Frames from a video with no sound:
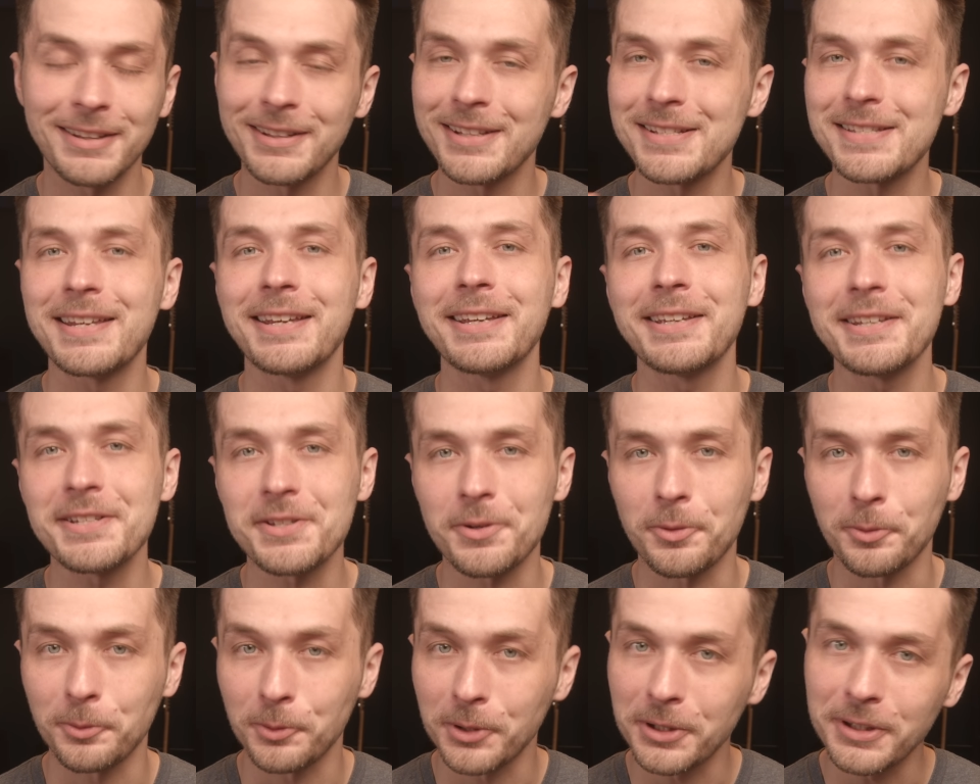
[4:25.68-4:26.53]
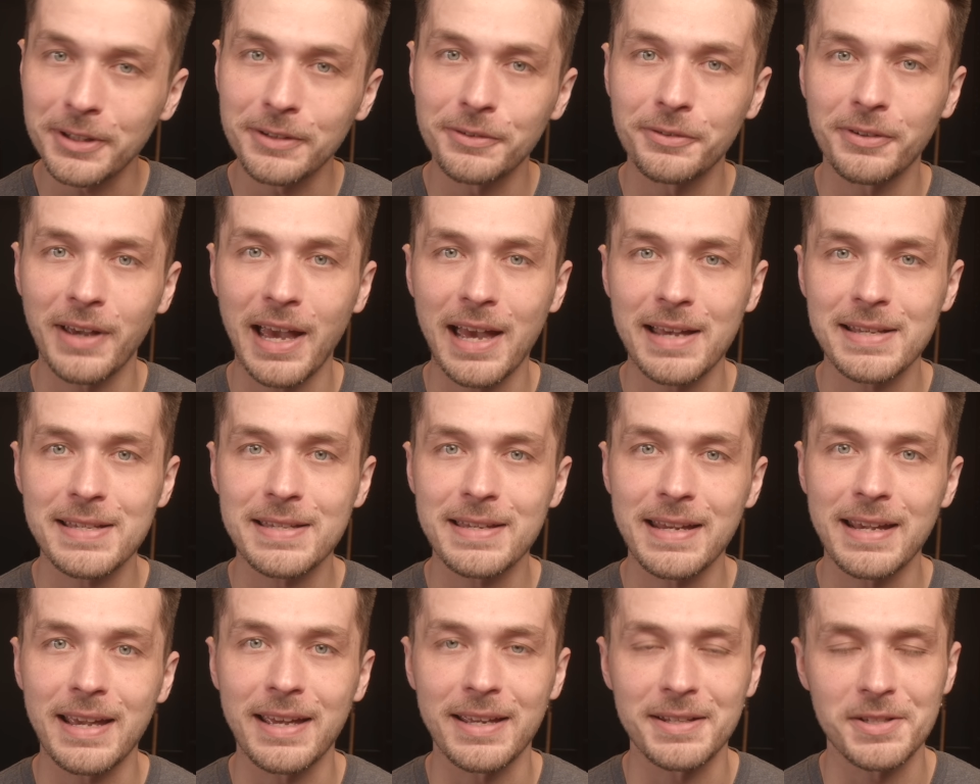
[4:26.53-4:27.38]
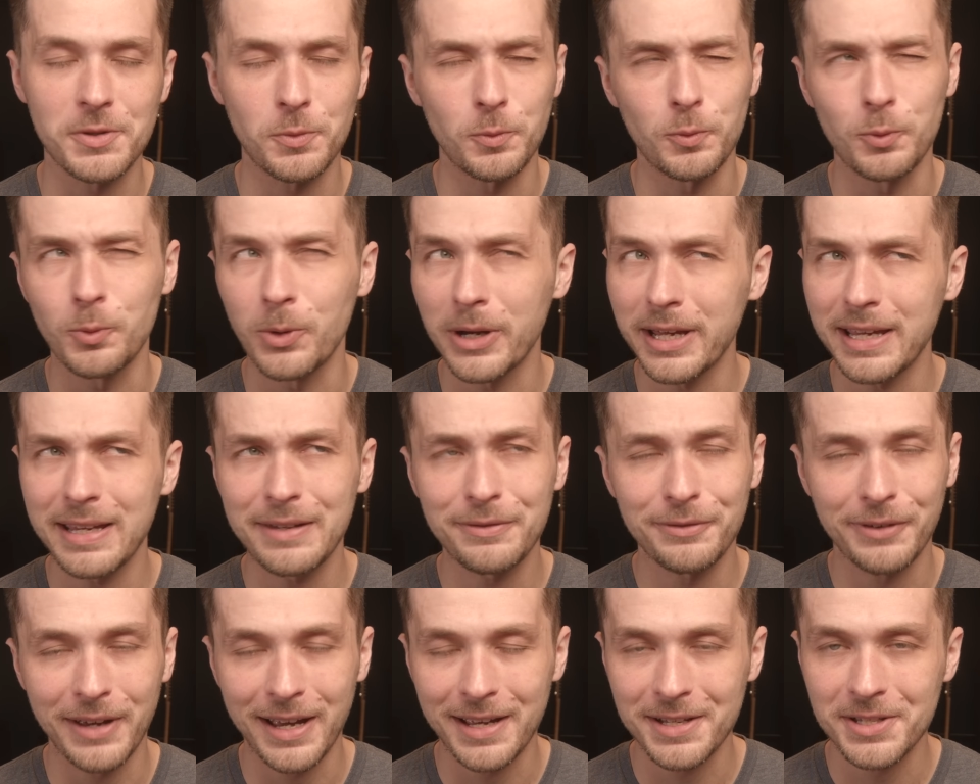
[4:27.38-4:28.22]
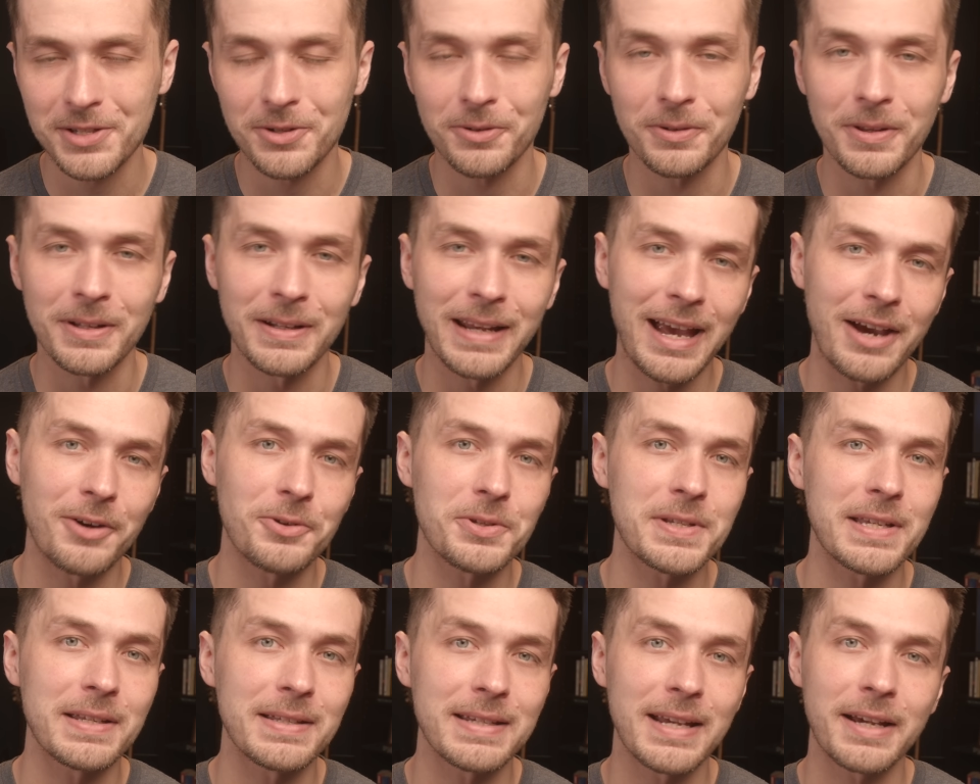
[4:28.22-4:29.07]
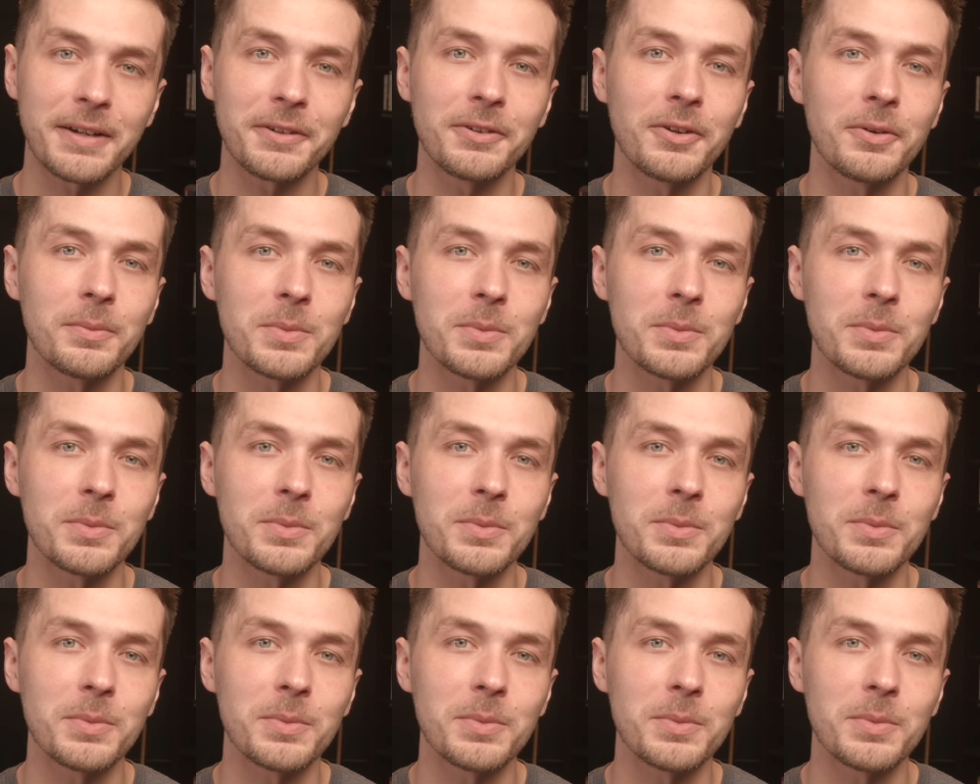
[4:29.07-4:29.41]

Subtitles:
Lezginka is a really fast dance, way faster than house and techno